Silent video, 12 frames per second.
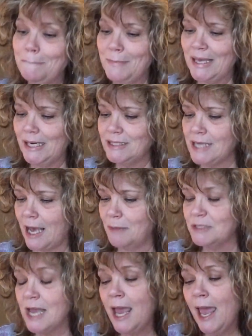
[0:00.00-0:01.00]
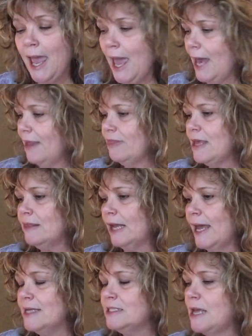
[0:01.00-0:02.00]
many times. And I think the
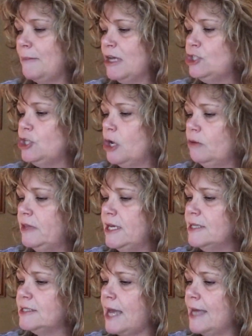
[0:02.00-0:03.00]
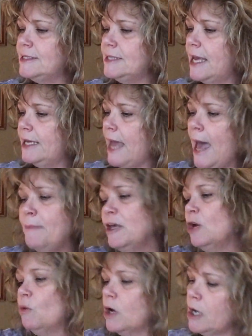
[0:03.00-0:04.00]
last time I showed this, I said, I'm
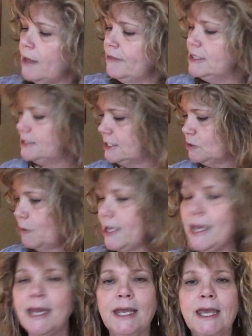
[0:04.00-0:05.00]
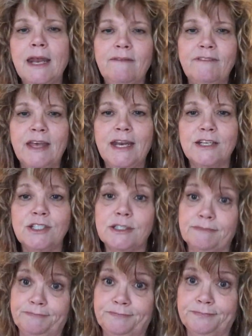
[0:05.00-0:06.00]
going to work on this this weekend and get it
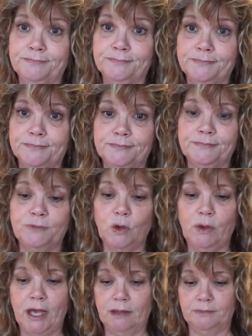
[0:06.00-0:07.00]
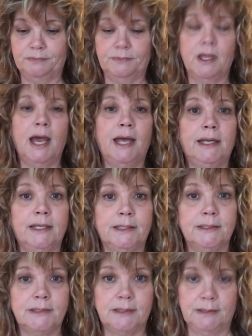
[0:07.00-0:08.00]
finished. Well, I
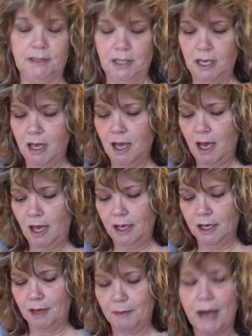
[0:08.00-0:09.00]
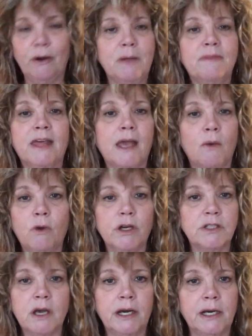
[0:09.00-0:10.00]
didn't. Um, I don't even think I
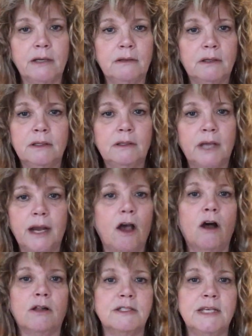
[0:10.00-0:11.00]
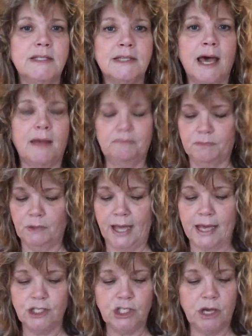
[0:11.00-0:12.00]
worked on it at all since I
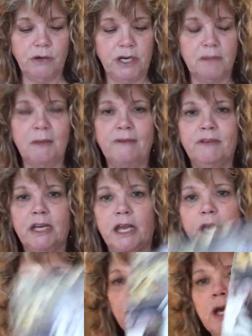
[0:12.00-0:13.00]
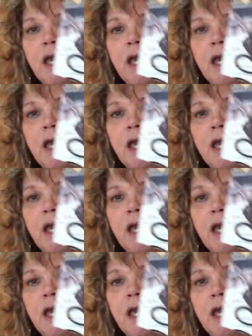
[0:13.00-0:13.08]
last showed it in my video.